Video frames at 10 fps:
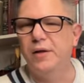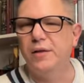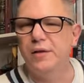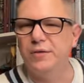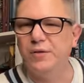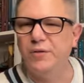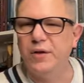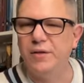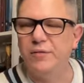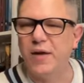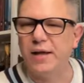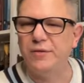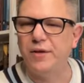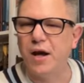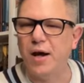This is an
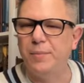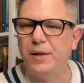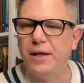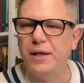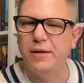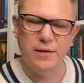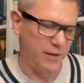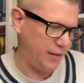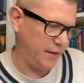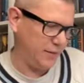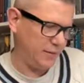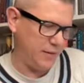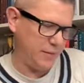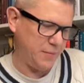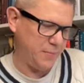advanced copy, and
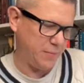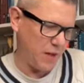I'm